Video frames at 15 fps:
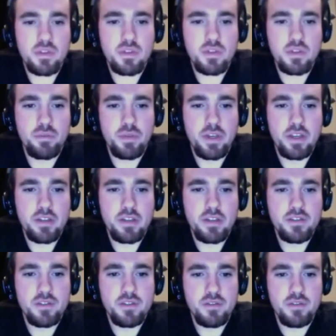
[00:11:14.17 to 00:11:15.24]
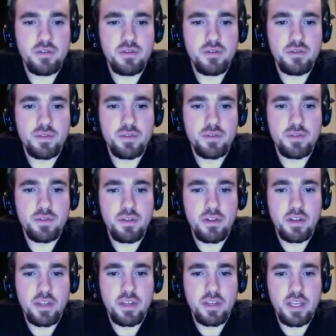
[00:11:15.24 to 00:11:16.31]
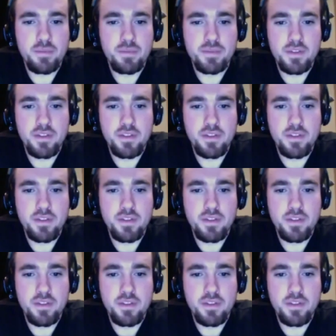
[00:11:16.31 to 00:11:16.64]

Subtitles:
going back into some other games?